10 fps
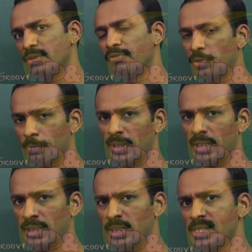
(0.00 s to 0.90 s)
food
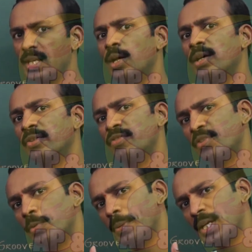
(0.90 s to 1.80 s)
particles, along with
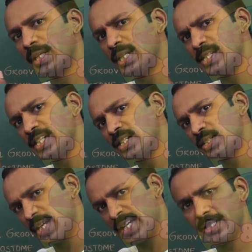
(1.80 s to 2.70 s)
food particles
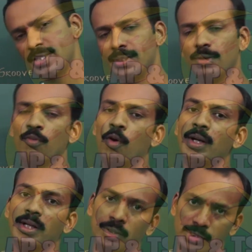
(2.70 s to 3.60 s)
it takes
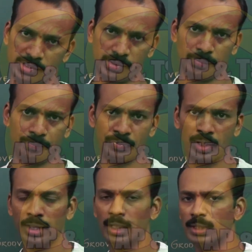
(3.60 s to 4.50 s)
water also.
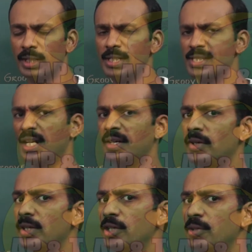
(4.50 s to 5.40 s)
There is
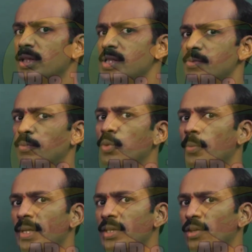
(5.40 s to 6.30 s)
continuous
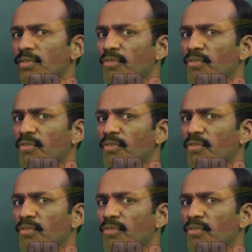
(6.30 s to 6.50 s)
movement of